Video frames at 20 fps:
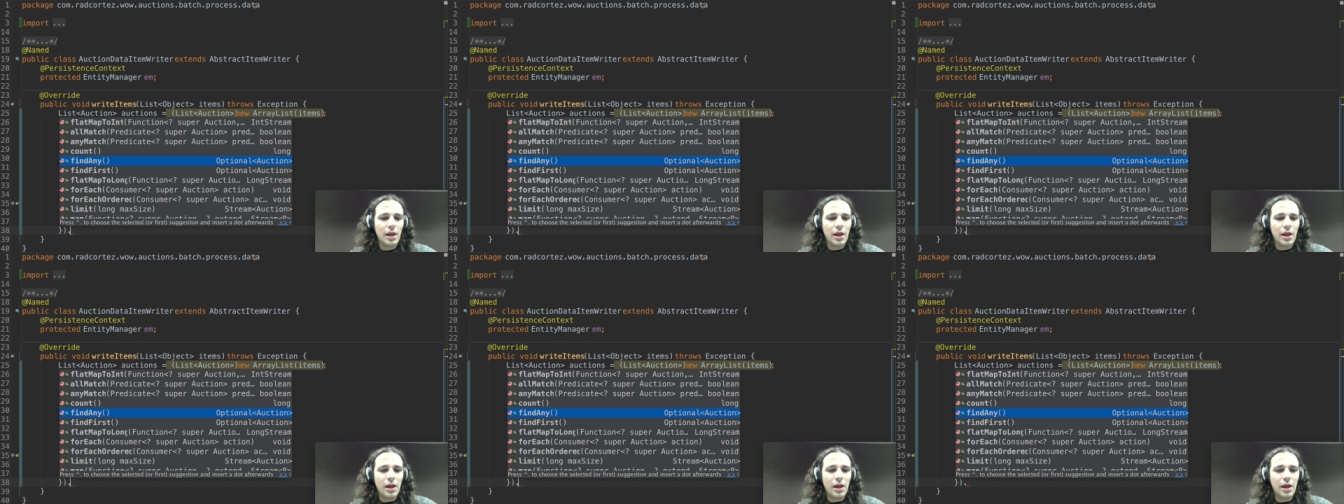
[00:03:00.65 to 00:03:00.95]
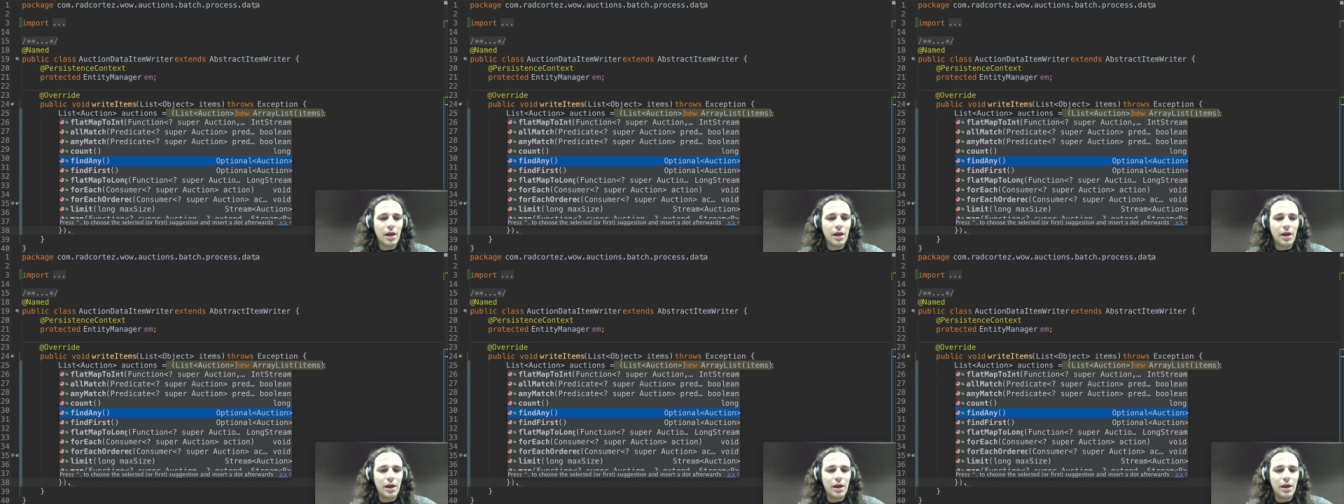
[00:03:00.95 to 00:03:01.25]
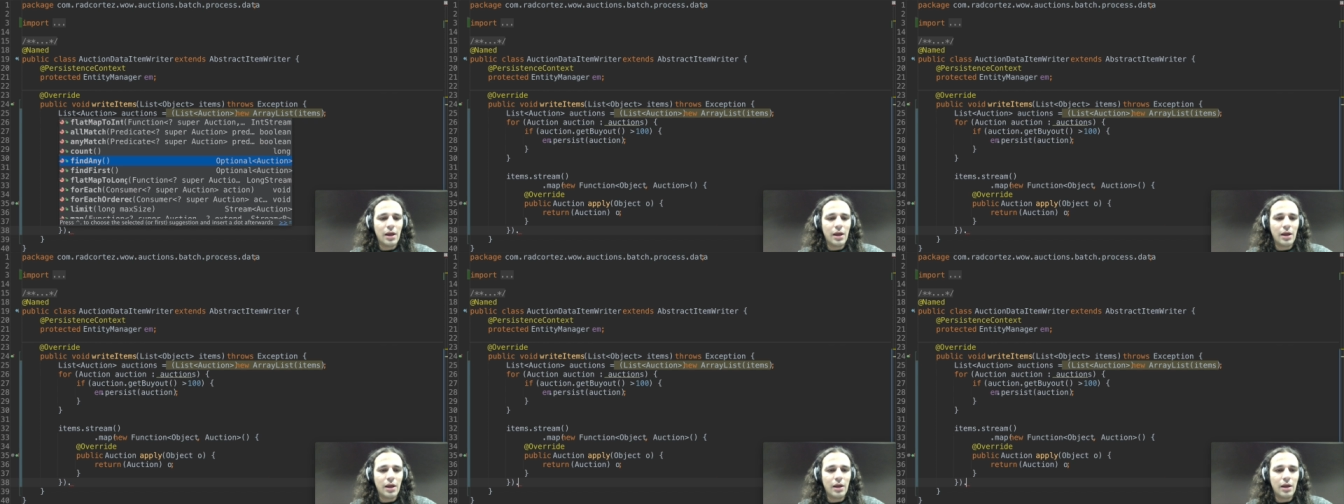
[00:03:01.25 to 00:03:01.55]

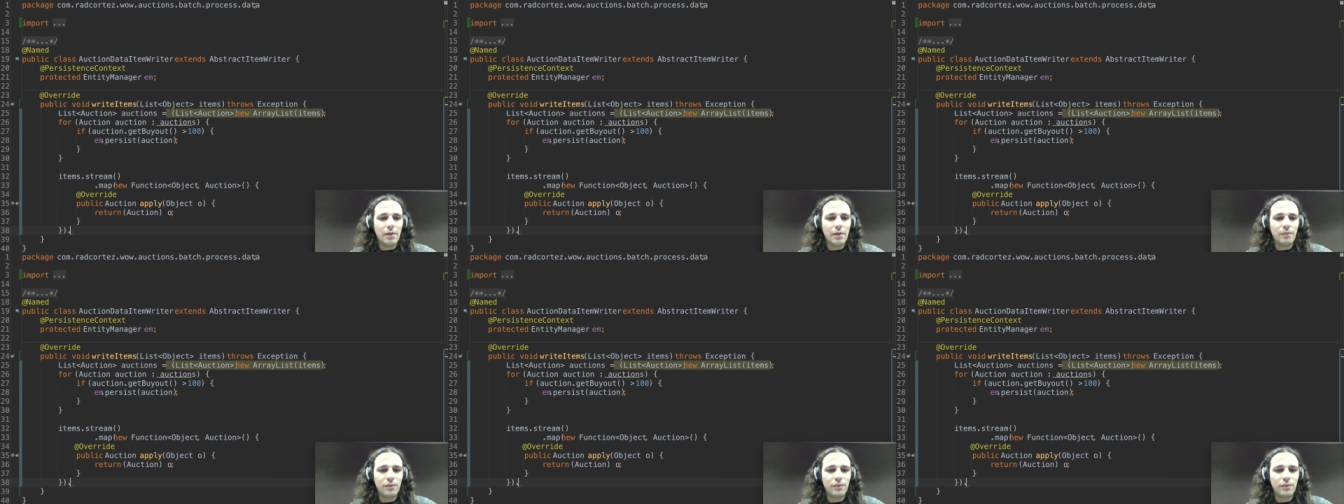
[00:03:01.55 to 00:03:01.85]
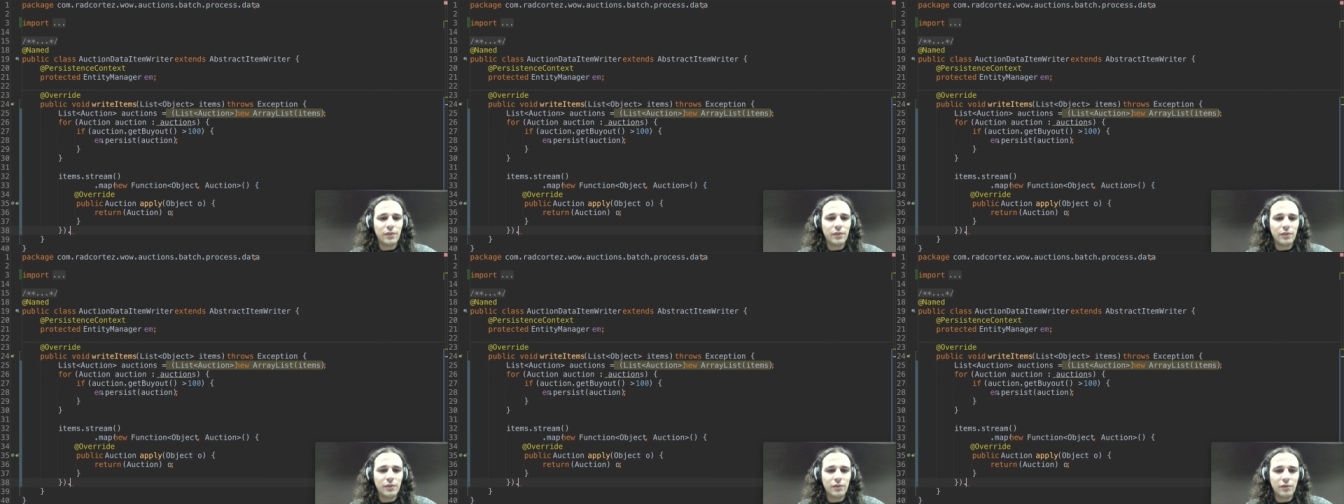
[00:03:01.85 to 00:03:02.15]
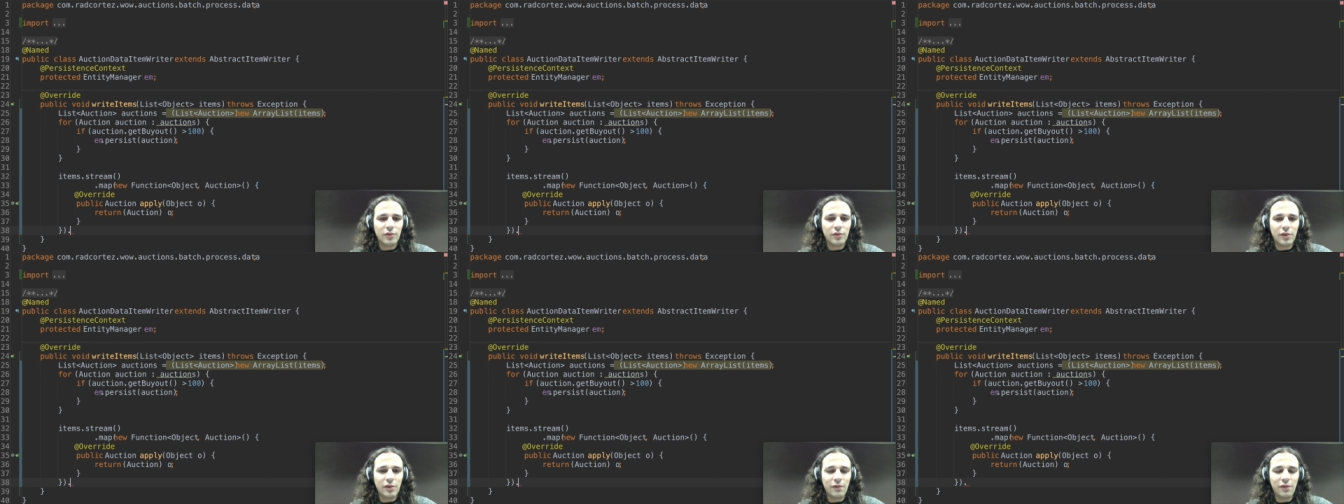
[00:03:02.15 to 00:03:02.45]
Uh,
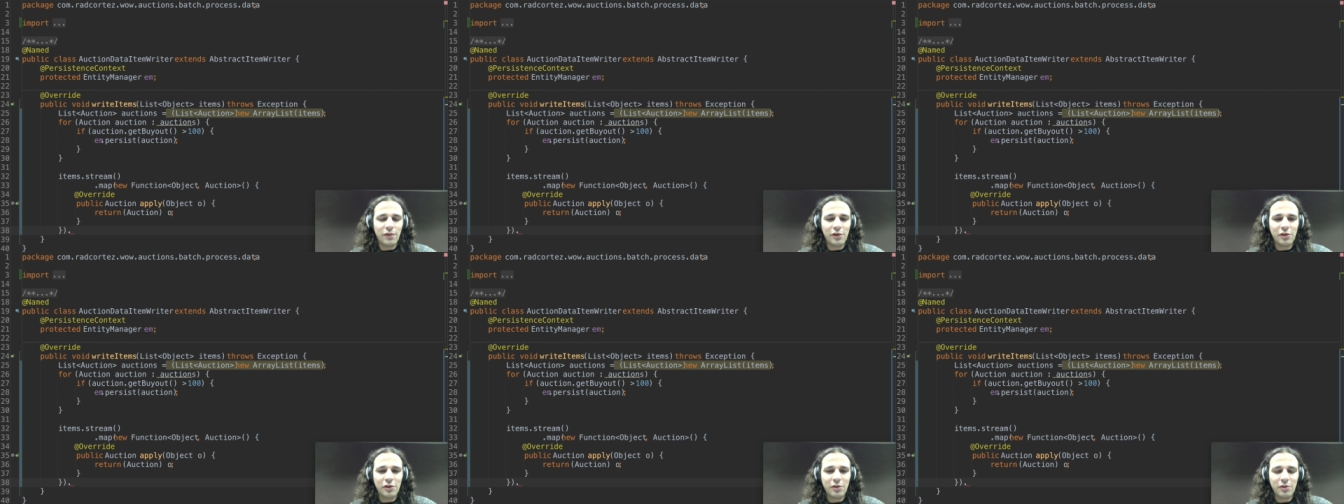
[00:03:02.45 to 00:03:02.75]
the first,